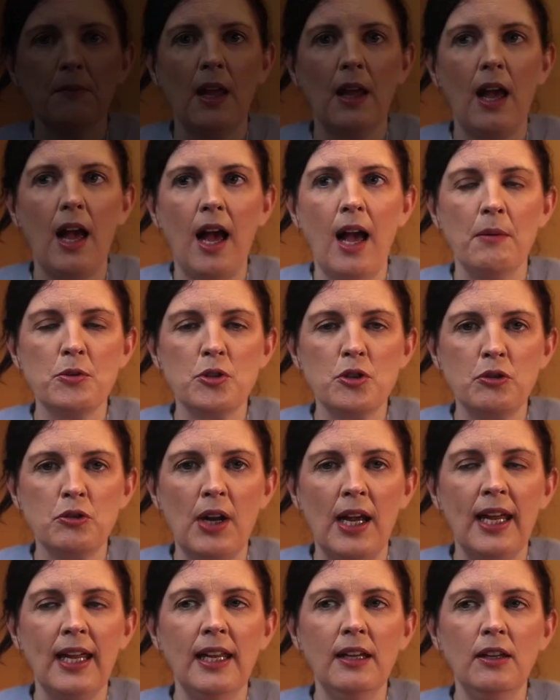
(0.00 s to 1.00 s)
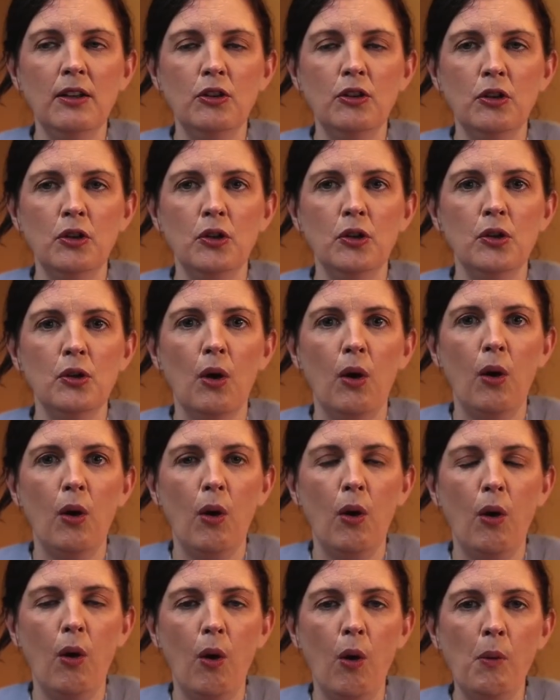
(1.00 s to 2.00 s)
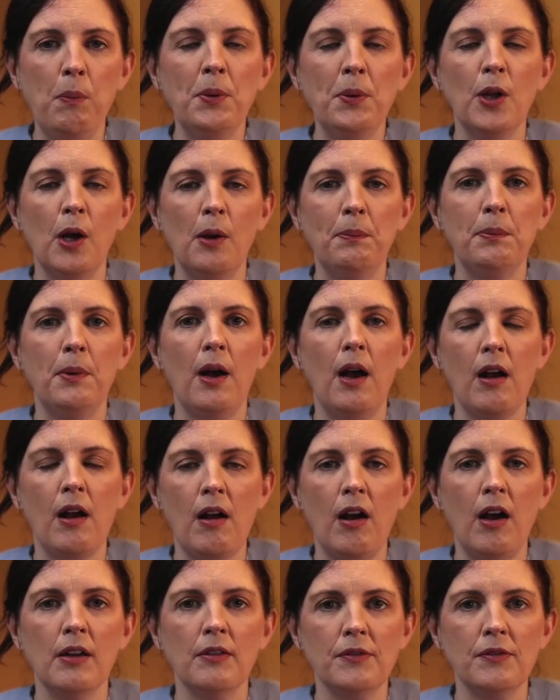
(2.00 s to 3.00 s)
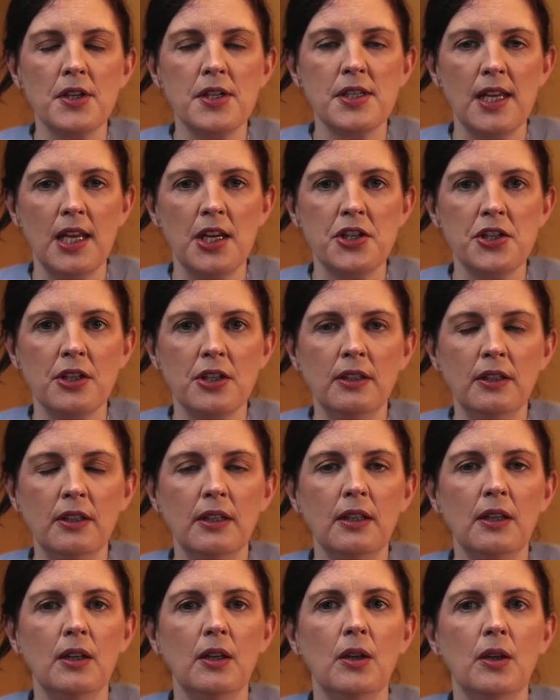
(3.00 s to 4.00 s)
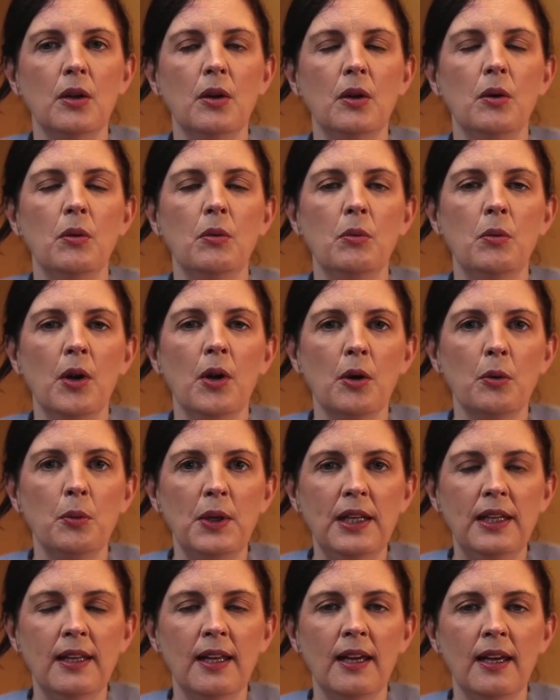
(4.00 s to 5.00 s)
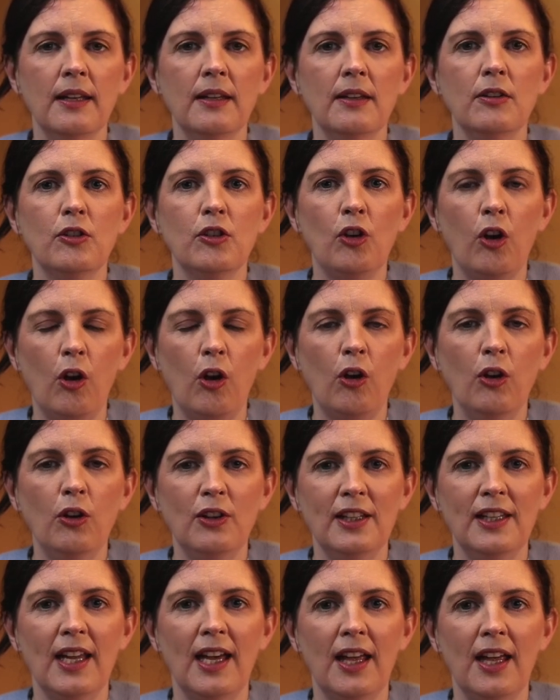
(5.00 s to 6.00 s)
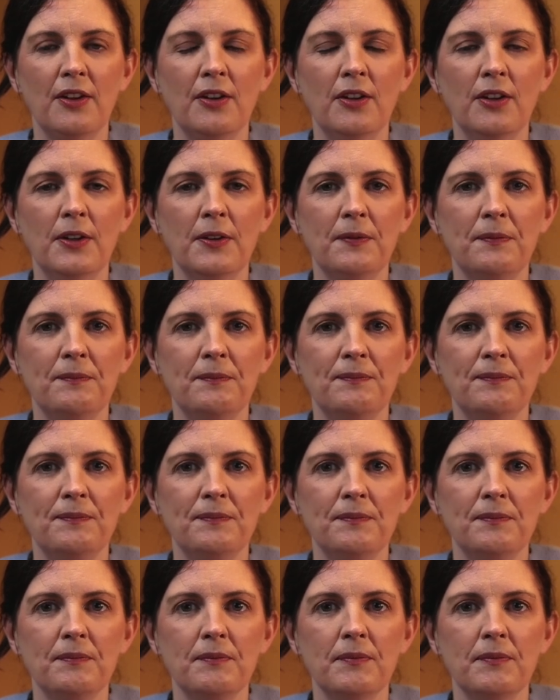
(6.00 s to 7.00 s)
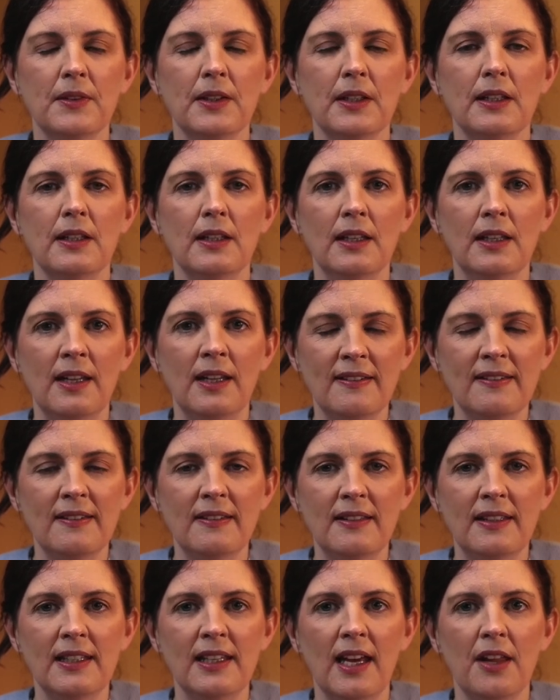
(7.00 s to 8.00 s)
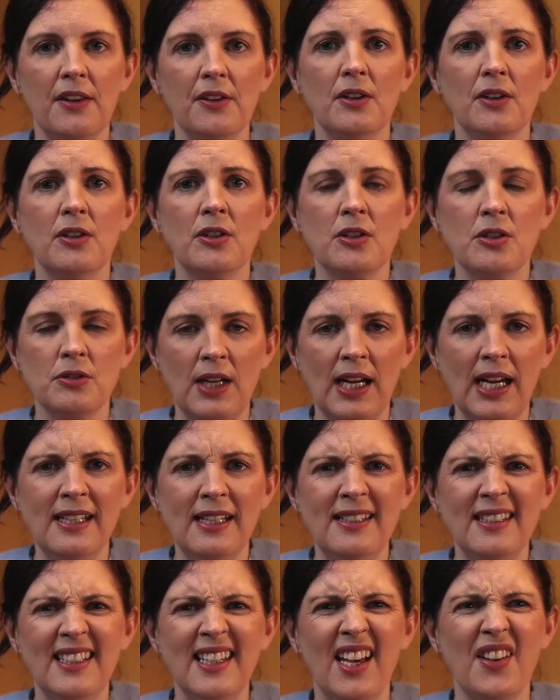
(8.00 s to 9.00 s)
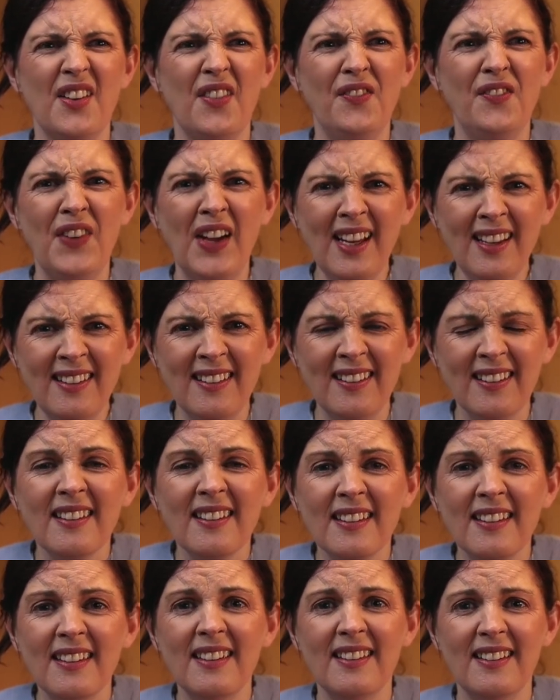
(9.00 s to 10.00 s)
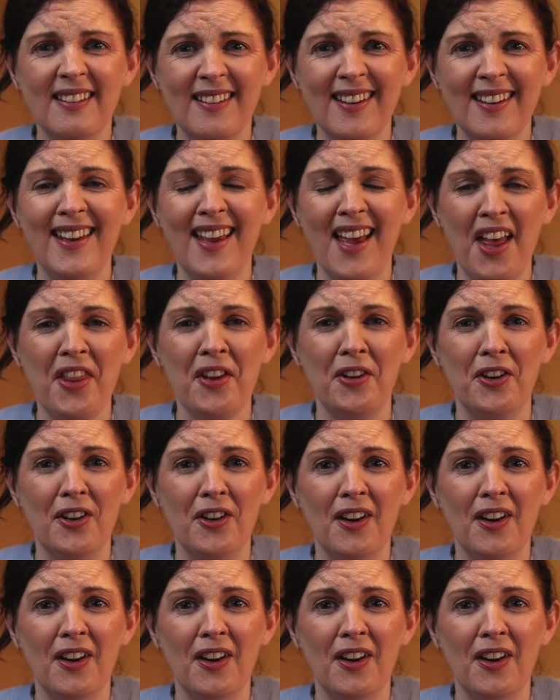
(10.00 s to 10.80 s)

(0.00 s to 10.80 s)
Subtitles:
I'm trying to open up a conversation where we can talk together, listen together, cry together, fight together.